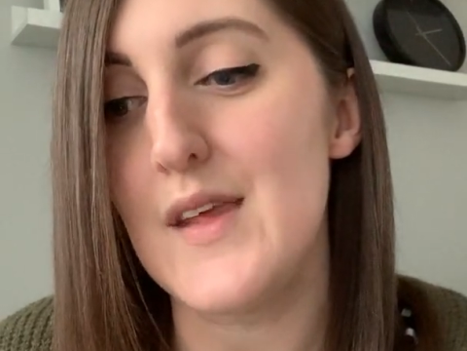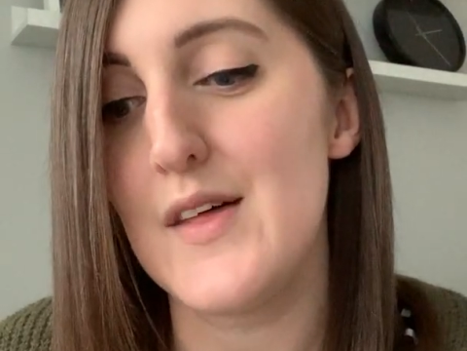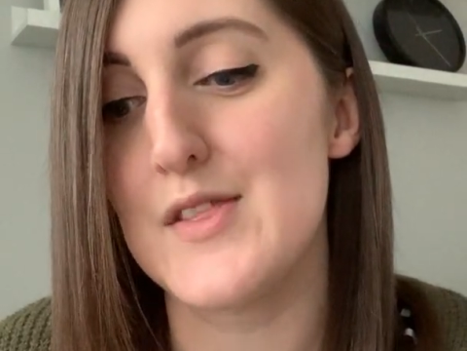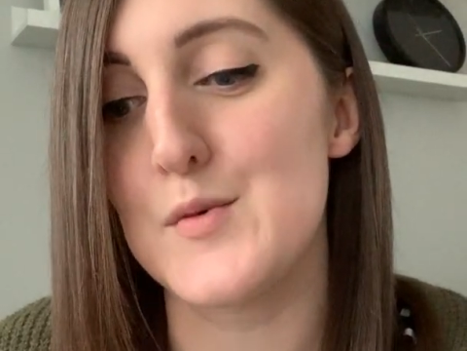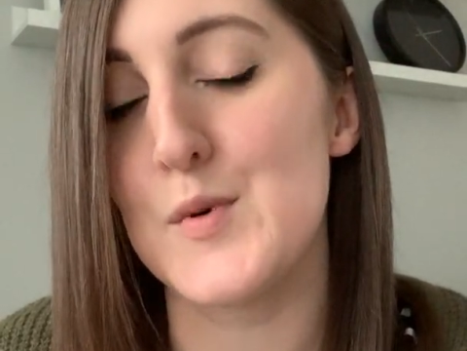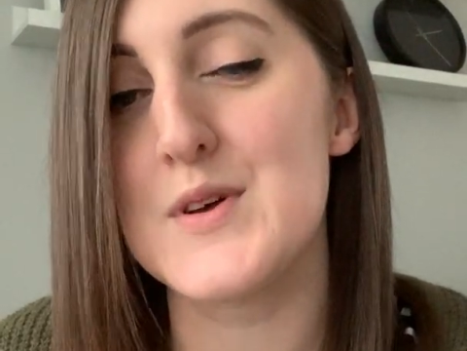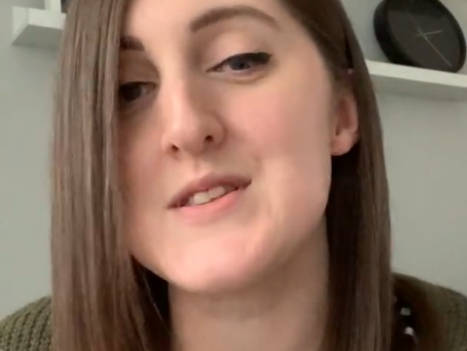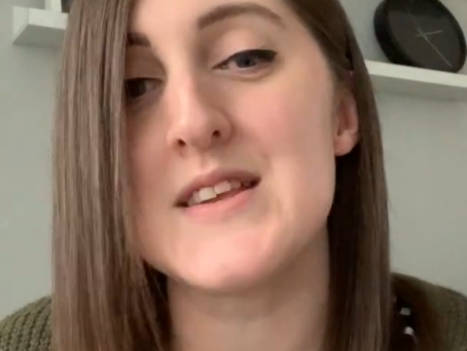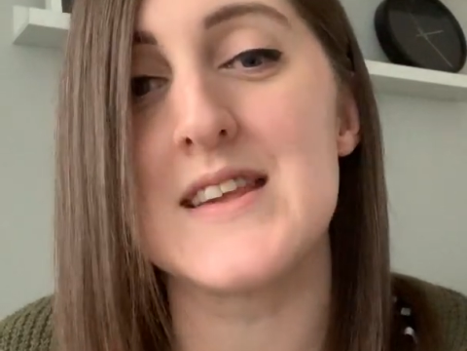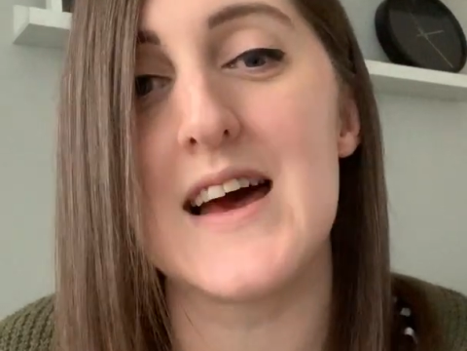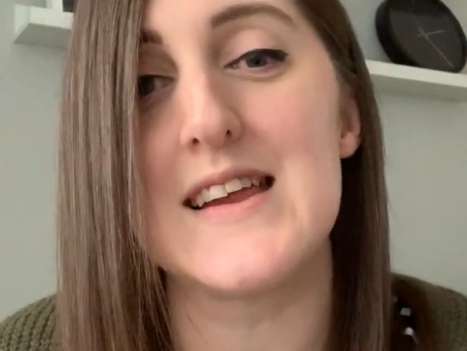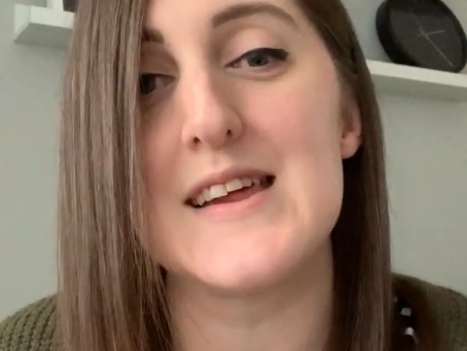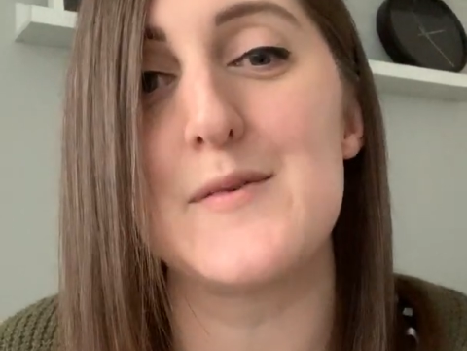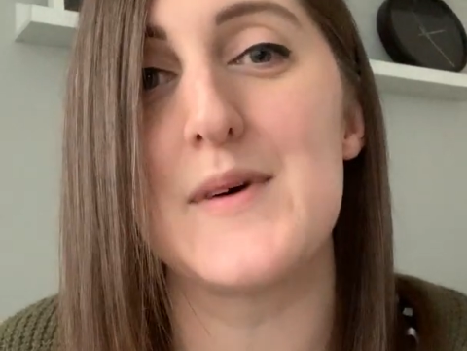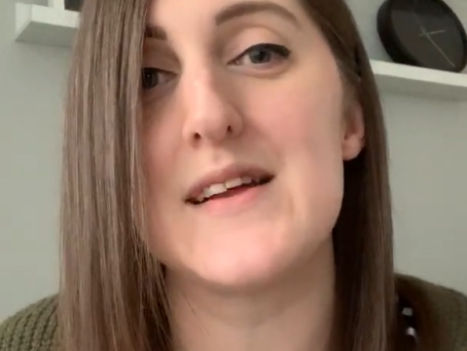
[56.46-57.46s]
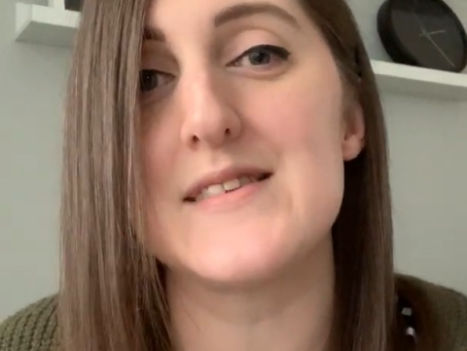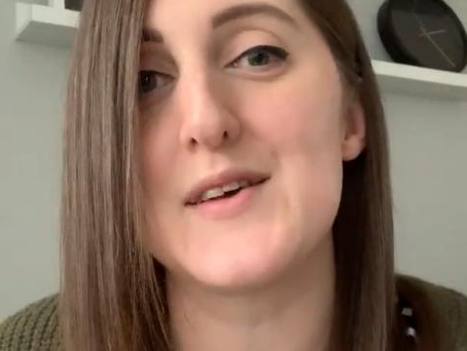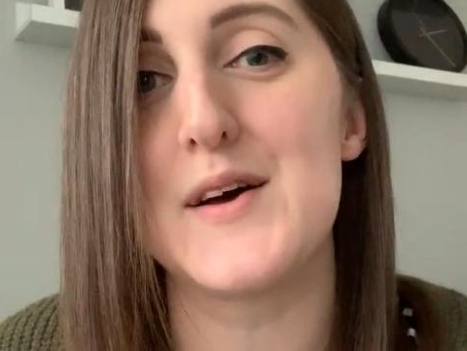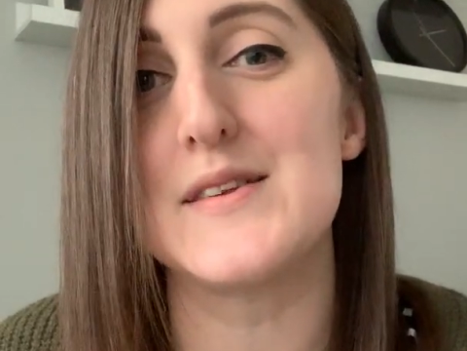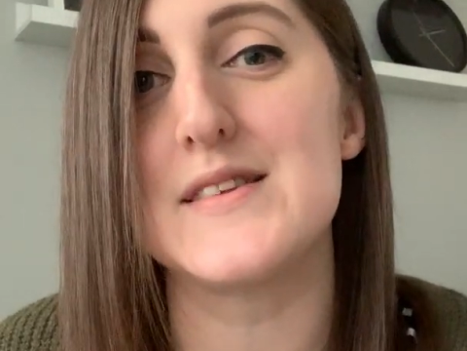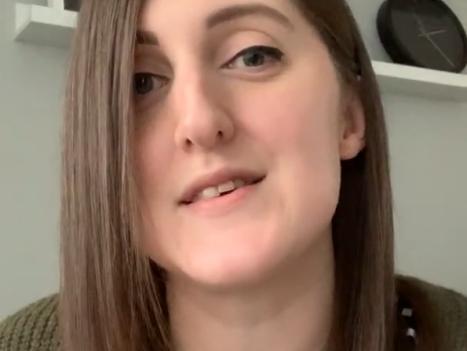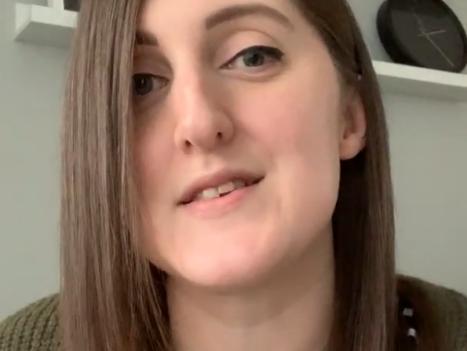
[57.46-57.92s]
There was a night he went
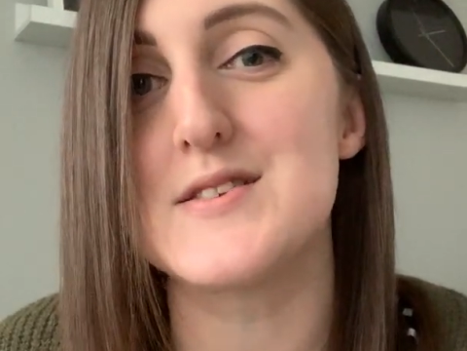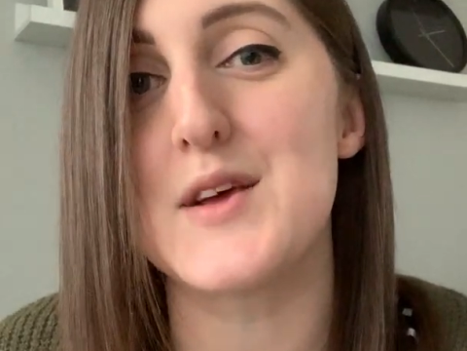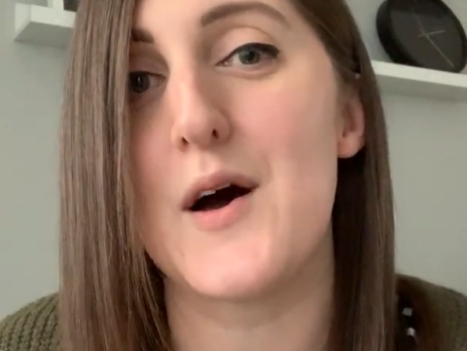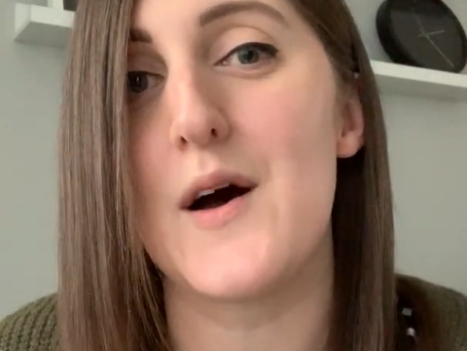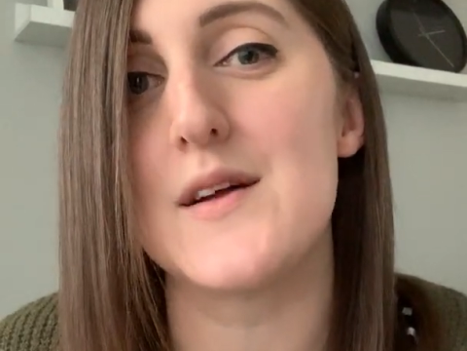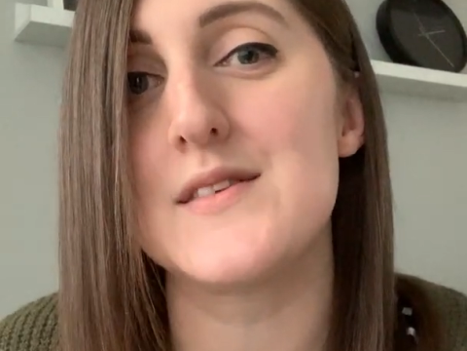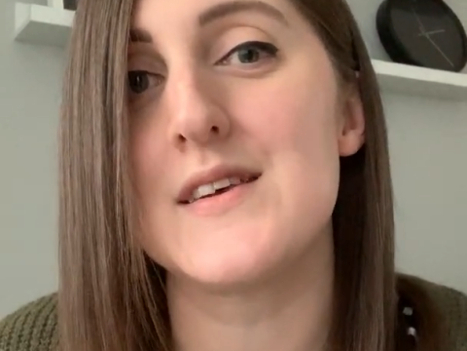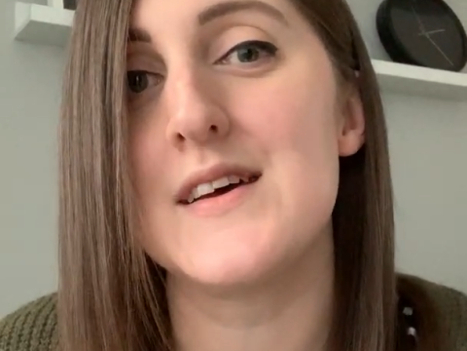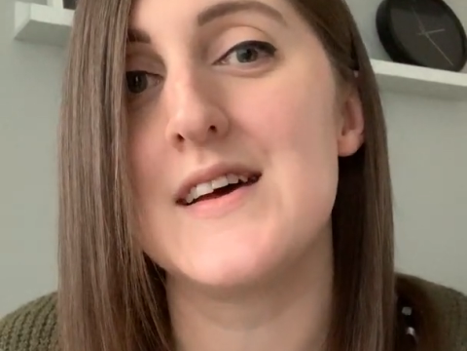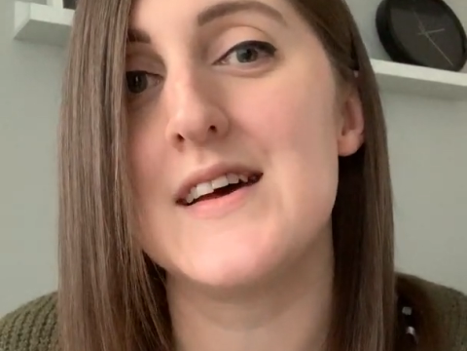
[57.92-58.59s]
down to his cot